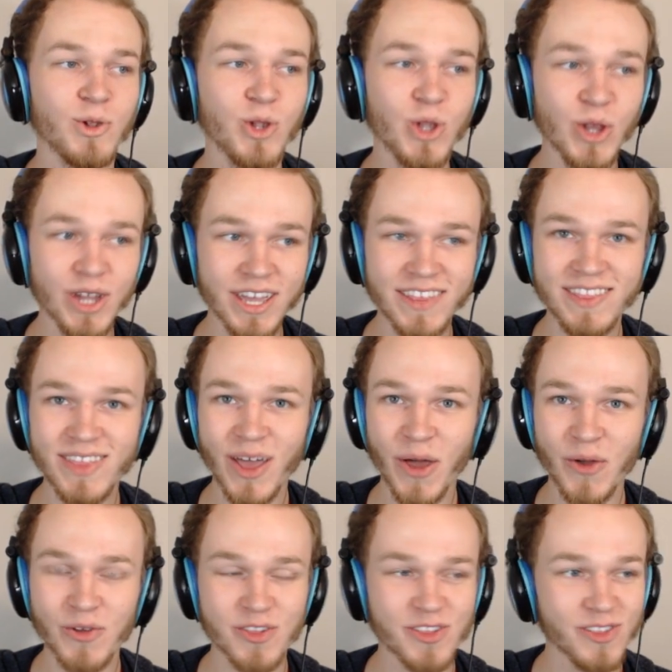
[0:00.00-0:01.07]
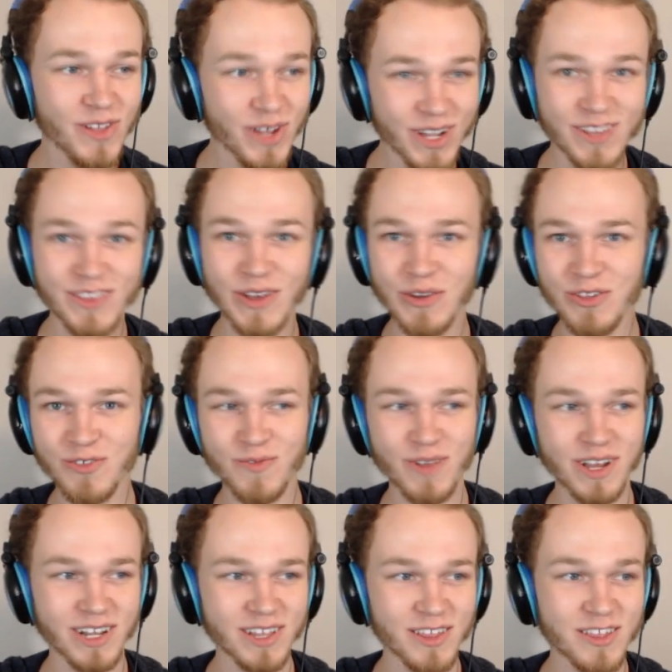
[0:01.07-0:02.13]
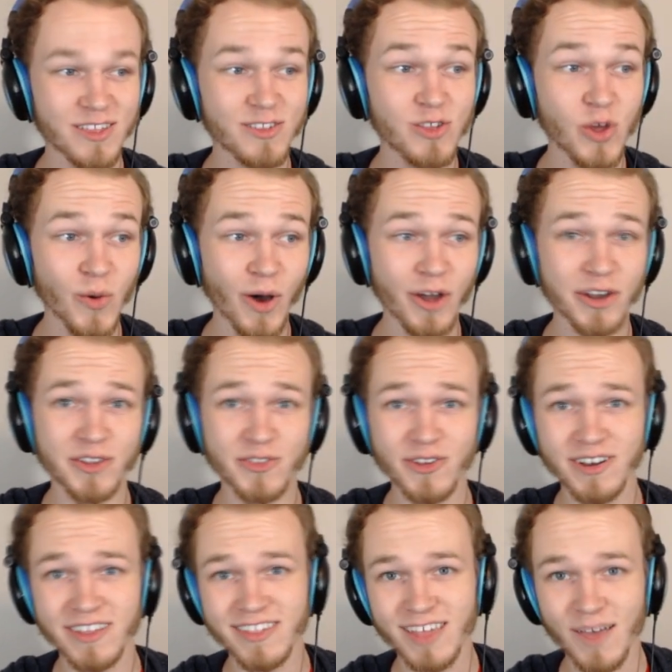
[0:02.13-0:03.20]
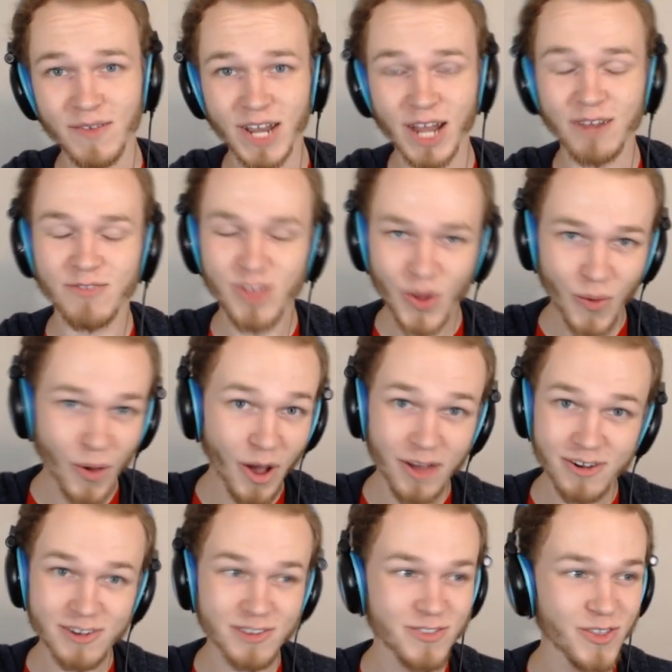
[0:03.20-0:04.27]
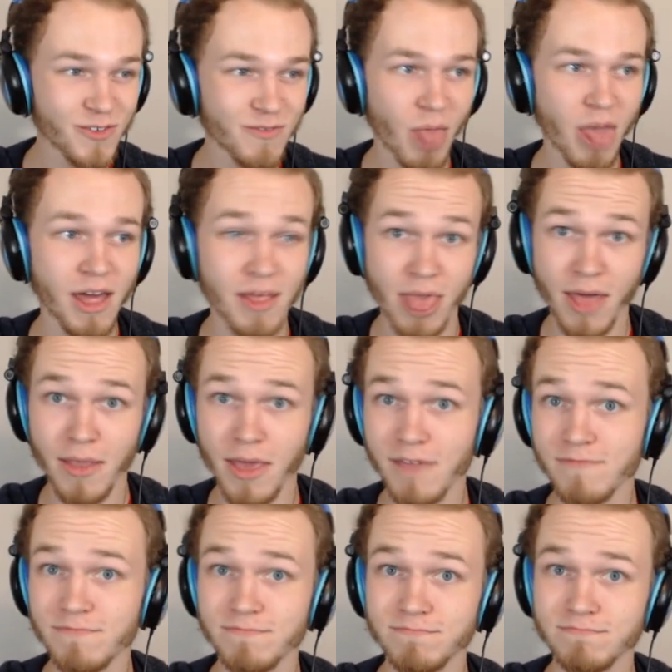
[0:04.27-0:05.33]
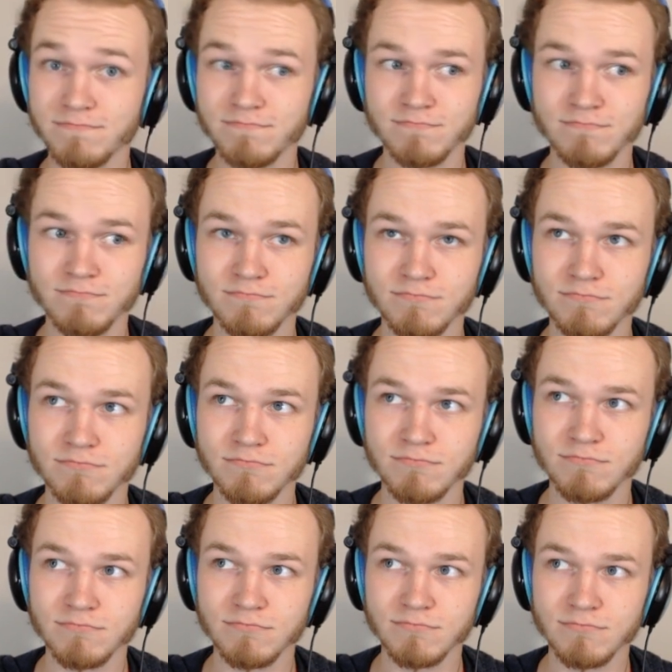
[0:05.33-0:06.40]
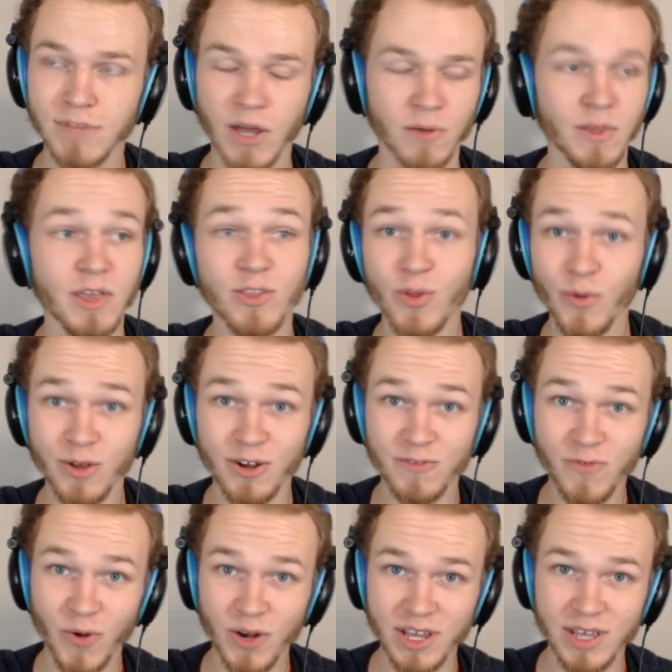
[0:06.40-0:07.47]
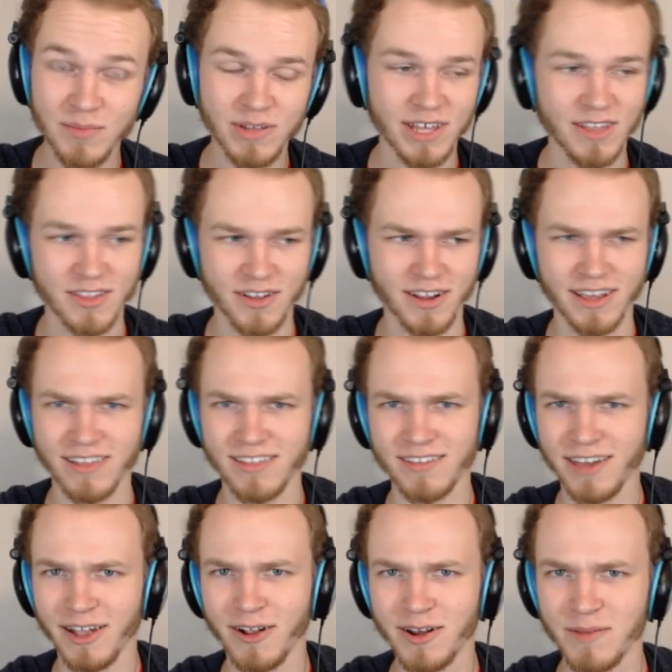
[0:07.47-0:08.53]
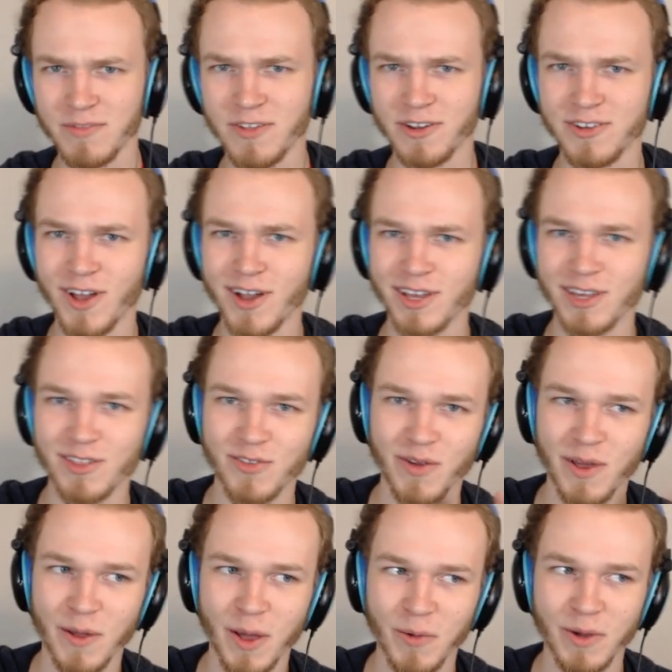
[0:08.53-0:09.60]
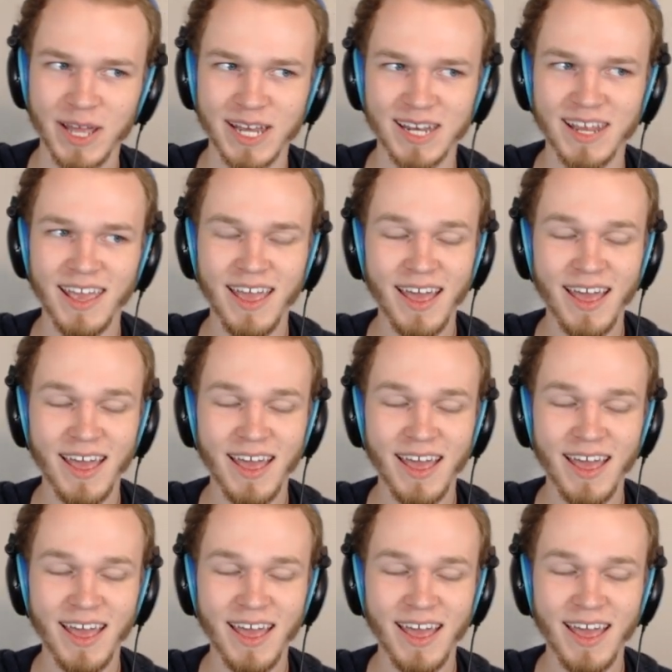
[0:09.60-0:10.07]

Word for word: Look at those riddles! 237 out of 200... diddle. Oh, 240 complete. Sorry, I heard him start talking, so I waited.